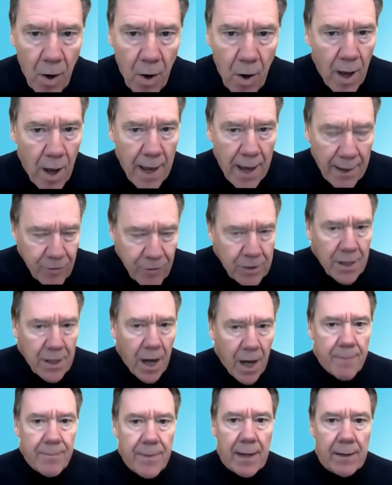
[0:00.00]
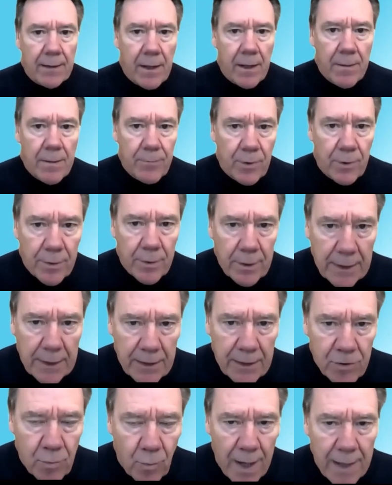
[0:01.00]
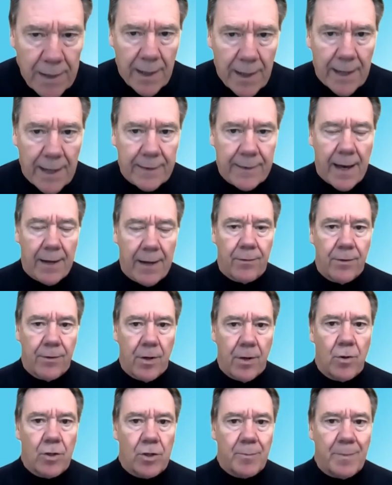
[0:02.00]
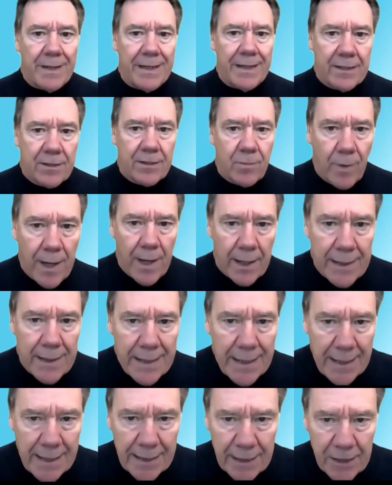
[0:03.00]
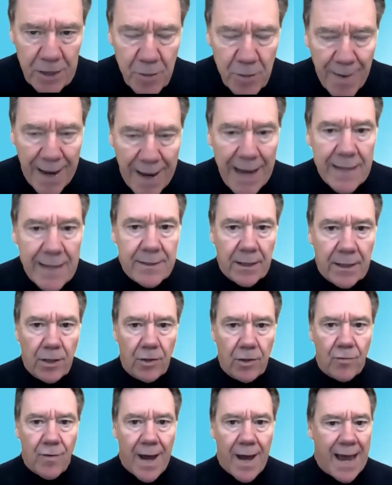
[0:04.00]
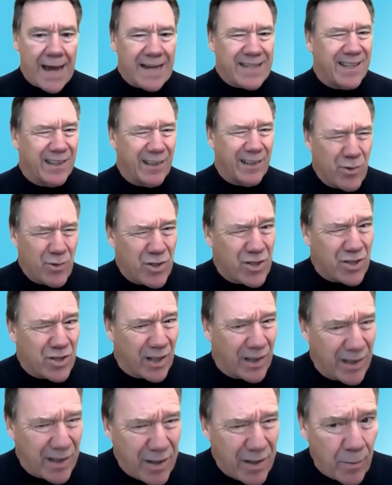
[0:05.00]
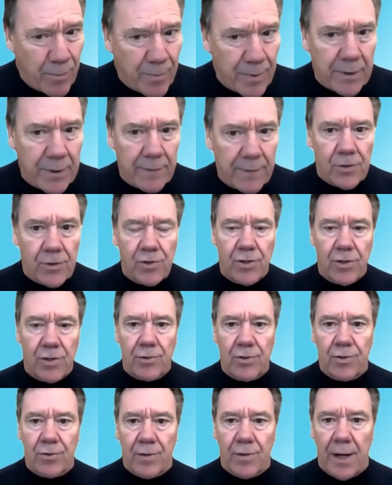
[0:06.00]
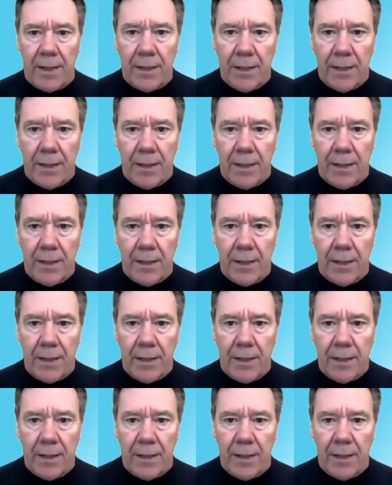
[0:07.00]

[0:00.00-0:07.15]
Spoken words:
Every time that lumber gets wet like that, or the OSB gets wet, it expands and contracts and loses a little bit of its shear strength.